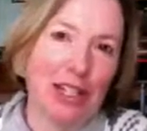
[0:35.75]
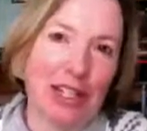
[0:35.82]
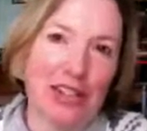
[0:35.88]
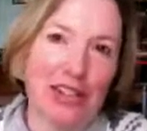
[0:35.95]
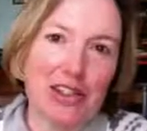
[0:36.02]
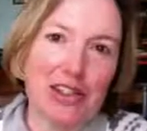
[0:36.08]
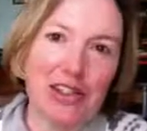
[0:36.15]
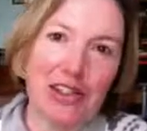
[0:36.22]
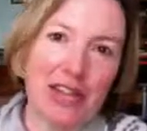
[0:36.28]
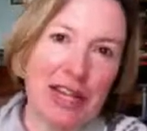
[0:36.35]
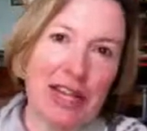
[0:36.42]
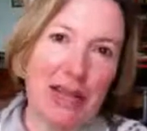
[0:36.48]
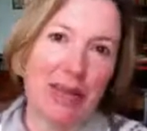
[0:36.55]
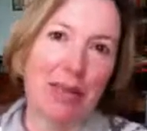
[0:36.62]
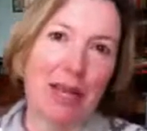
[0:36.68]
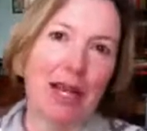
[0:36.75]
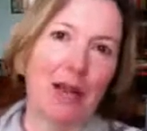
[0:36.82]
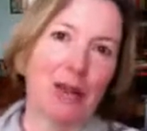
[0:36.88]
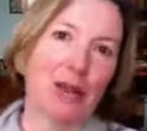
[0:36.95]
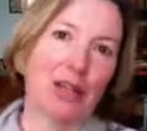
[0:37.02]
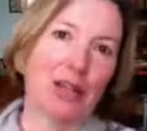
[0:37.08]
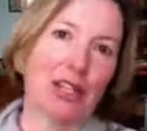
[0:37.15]
is to think
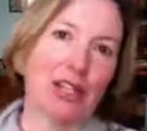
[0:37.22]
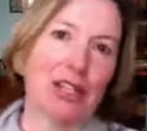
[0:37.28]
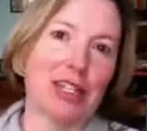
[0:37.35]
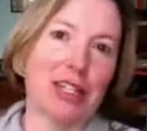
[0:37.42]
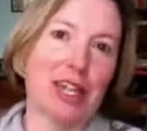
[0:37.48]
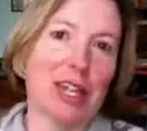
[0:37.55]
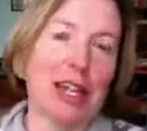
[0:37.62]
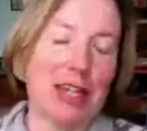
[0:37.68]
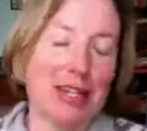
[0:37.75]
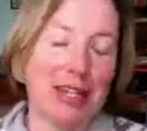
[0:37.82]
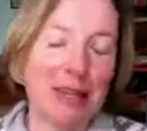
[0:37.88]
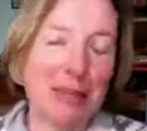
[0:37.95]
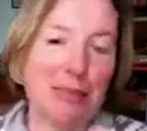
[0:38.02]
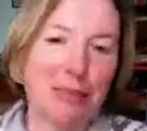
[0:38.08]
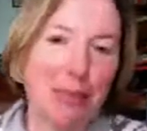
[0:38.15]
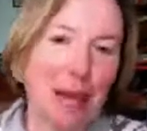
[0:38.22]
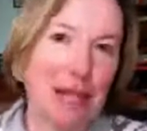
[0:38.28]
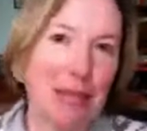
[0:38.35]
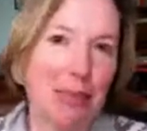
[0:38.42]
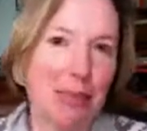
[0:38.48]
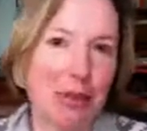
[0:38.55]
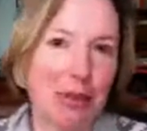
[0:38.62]
about it as the
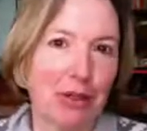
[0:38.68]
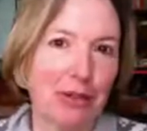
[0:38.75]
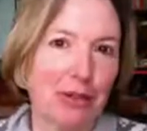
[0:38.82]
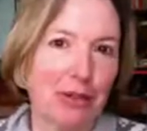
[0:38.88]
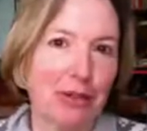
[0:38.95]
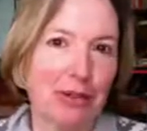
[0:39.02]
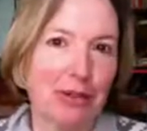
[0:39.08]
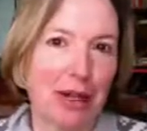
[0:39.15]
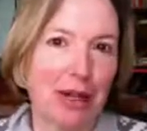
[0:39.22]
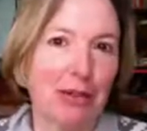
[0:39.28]
backbone